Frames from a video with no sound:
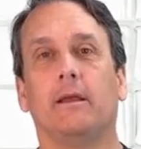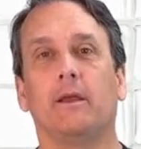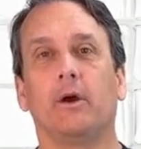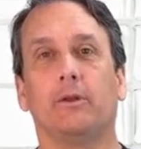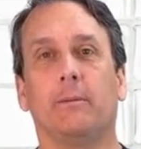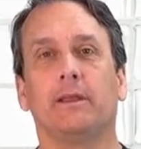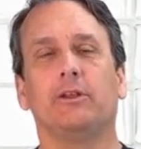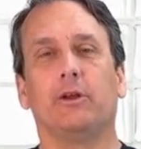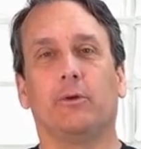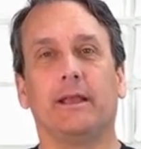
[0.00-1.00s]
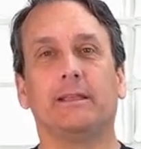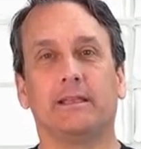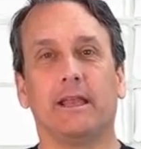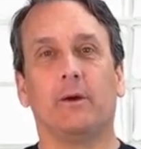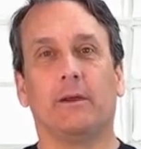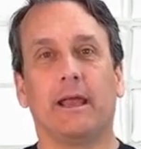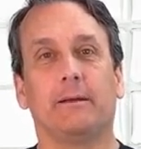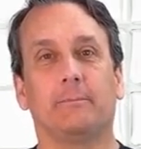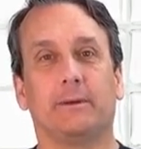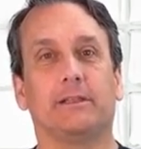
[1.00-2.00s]
ultimately showcasing how
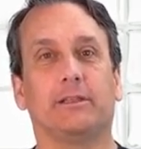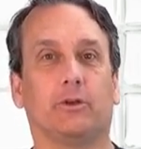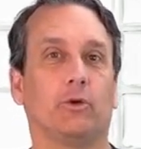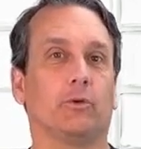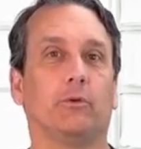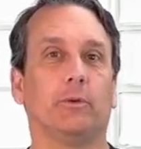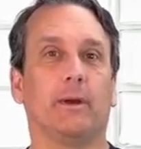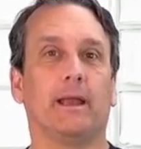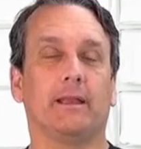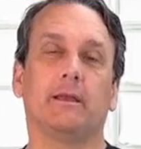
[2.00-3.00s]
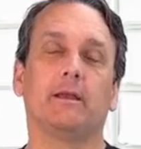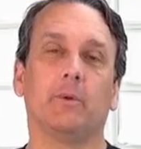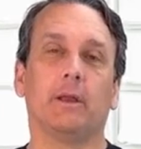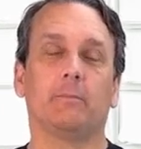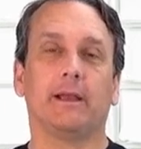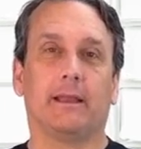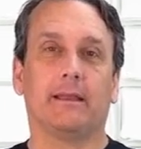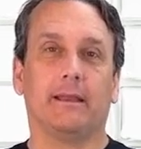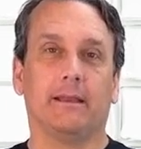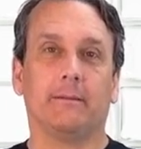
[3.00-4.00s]
aligning business goals with planetary well-being
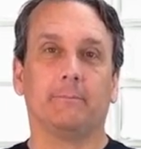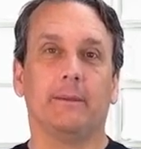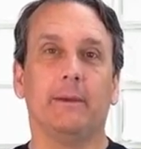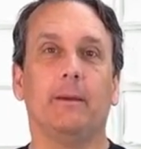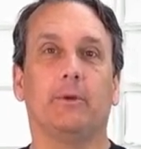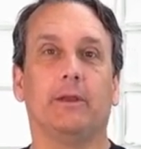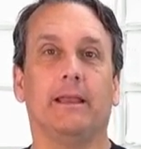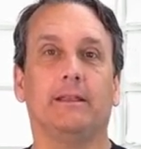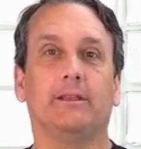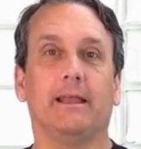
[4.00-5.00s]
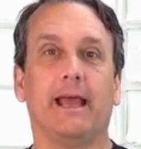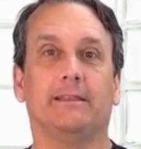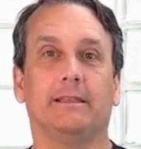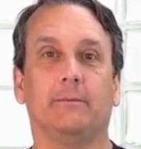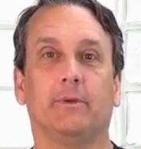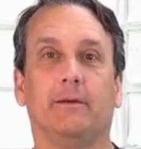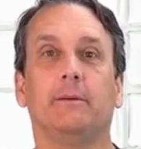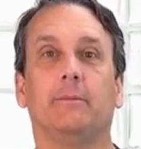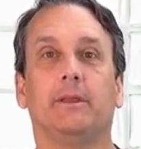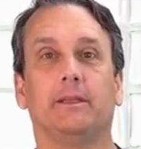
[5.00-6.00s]
may be able to lead to lasting
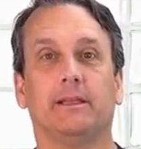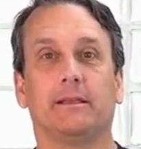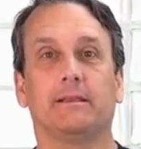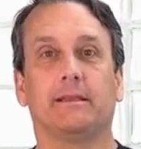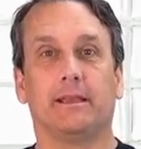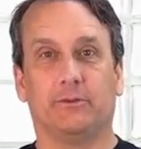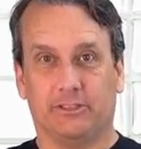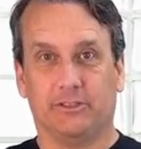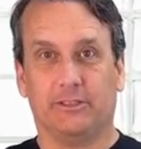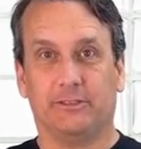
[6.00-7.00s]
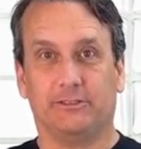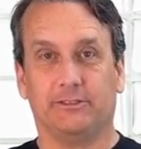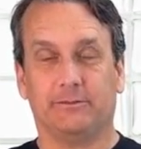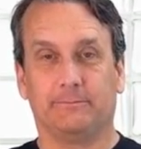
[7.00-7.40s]
profitability and resilience.